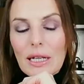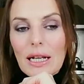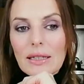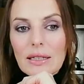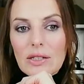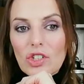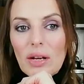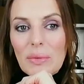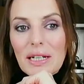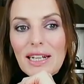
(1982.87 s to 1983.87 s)
like this,
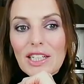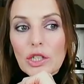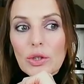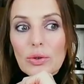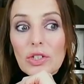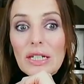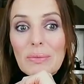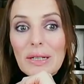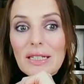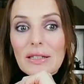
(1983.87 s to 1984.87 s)
Gemini, it usually
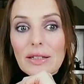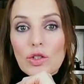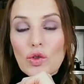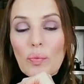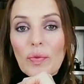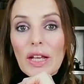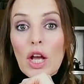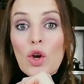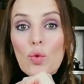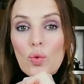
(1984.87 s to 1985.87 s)
means that
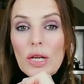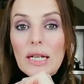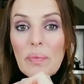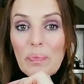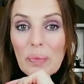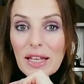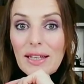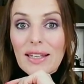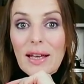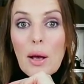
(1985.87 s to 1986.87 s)
something really
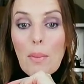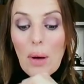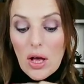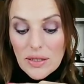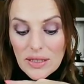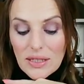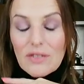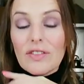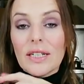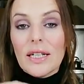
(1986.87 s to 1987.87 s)
big,
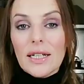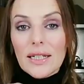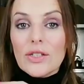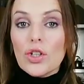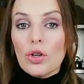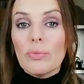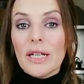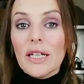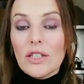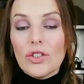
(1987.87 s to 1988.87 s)
positively, is
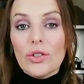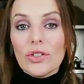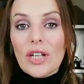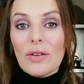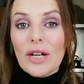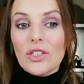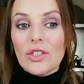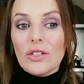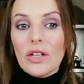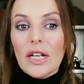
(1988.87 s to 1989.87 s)
coming in your
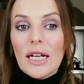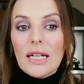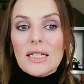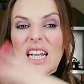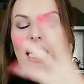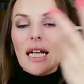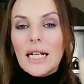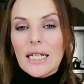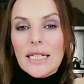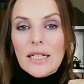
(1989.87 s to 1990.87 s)
direction. It's like
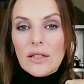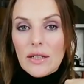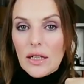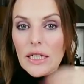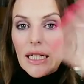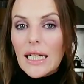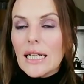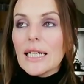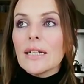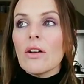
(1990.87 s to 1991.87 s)

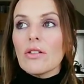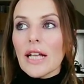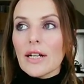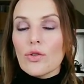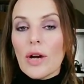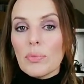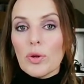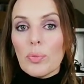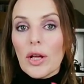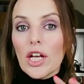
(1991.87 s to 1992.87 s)
clean all that crap up